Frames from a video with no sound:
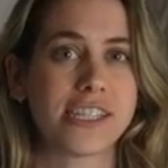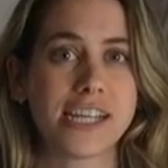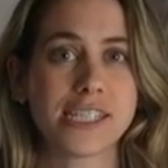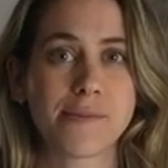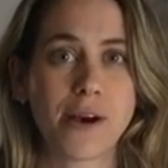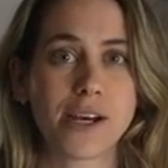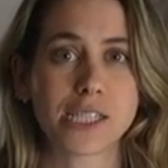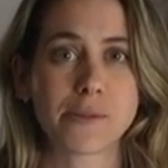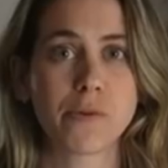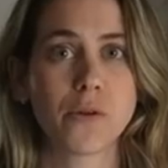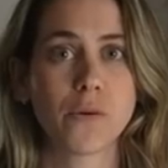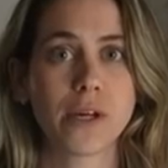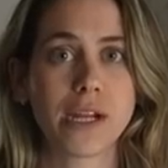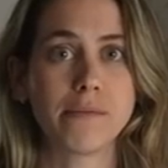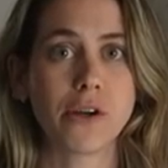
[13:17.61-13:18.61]
as
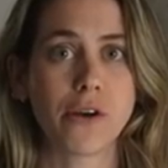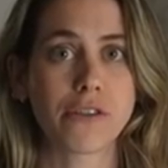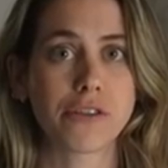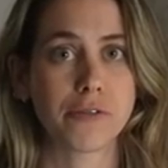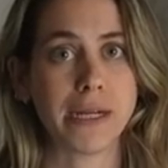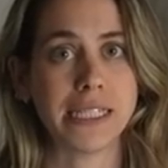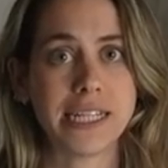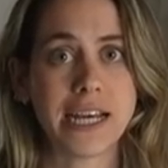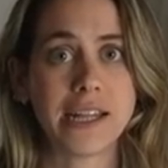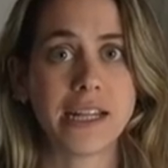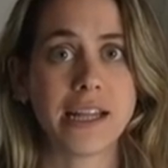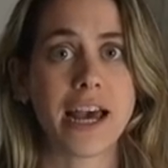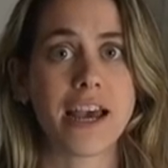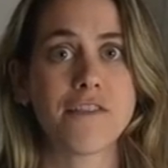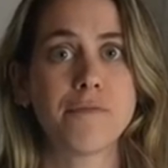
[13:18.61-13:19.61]
possible when I'm going through my daily
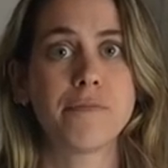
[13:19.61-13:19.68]
life,